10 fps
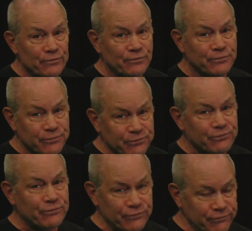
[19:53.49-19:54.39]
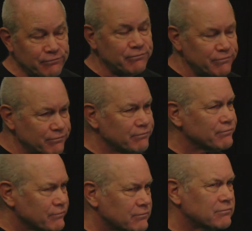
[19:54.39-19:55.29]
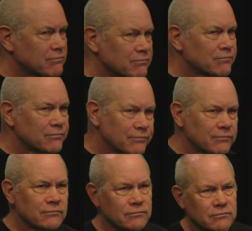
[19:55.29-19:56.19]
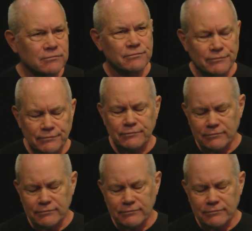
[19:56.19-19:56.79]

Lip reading: (no one is talking)